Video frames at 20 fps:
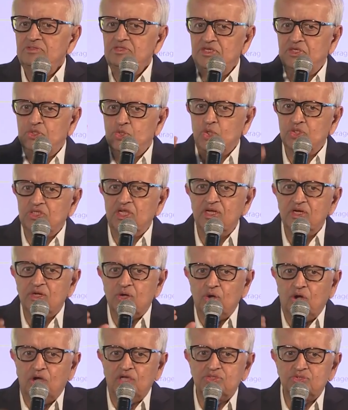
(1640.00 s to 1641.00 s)
The total
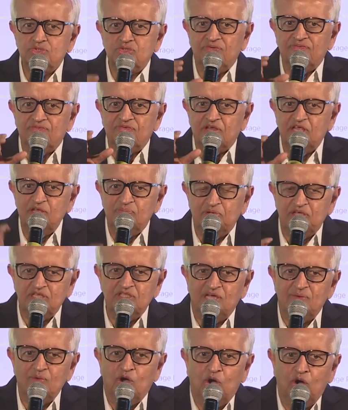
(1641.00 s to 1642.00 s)
cost of keeping
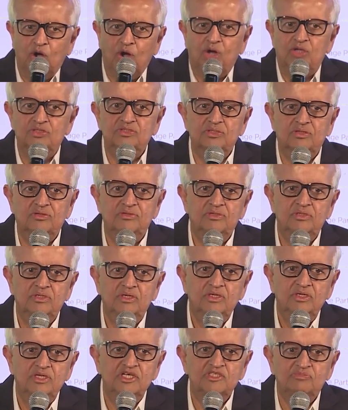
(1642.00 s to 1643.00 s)
them on
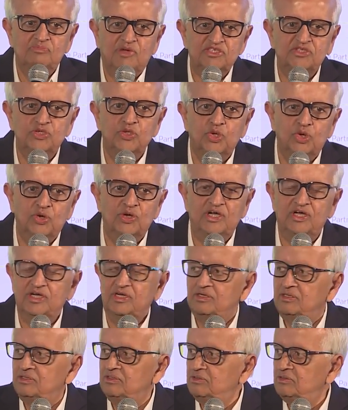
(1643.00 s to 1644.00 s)
is much lower
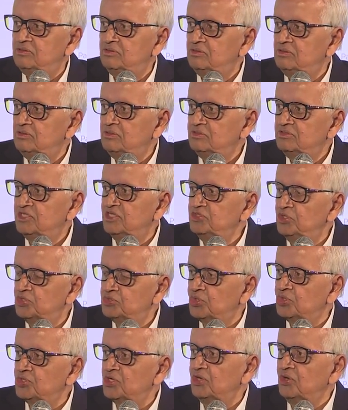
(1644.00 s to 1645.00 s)
than your
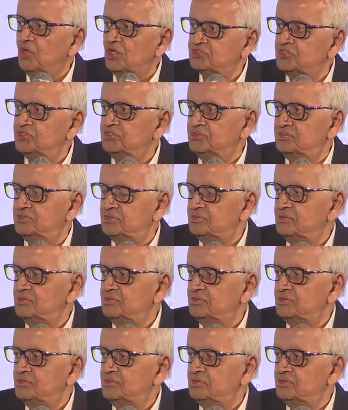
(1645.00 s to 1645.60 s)
total losses.